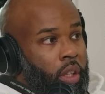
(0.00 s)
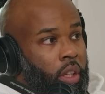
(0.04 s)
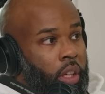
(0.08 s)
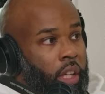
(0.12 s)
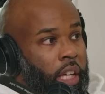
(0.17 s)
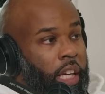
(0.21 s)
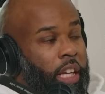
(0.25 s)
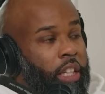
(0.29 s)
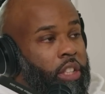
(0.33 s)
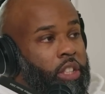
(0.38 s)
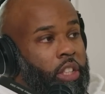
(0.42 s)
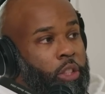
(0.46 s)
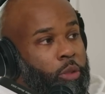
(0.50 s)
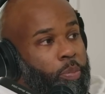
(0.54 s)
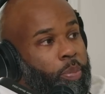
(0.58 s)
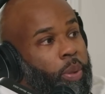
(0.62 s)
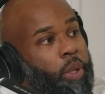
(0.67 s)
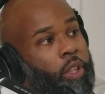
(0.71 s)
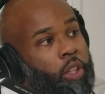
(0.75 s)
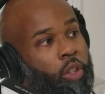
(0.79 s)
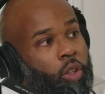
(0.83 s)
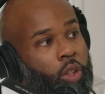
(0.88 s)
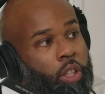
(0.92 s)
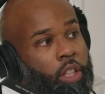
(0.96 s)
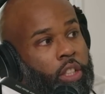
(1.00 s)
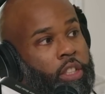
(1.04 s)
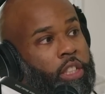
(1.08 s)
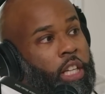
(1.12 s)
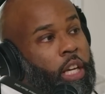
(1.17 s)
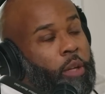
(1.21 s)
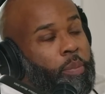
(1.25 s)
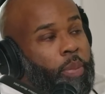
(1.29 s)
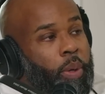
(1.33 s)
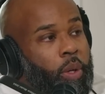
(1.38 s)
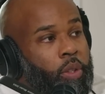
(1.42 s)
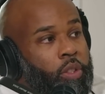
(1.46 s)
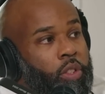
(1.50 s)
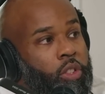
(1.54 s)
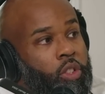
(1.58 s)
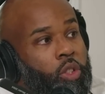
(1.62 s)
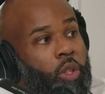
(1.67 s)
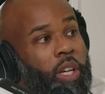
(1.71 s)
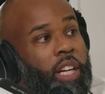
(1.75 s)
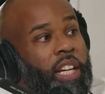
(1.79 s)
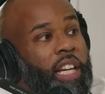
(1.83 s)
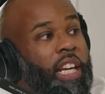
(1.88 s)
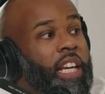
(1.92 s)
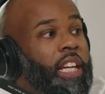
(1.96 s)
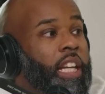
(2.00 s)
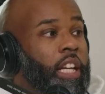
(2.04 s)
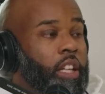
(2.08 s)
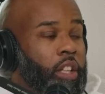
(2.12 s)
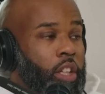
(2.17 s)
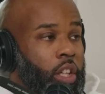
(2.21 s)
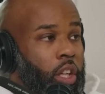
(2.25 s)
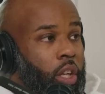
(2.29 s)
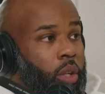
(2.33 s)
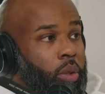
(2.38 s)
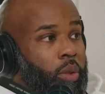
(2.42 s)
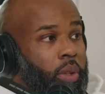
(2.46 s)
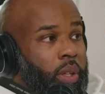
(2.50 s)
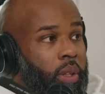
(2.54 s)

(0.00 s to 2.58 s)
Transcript: He just put it on a dead person so that he didn't go.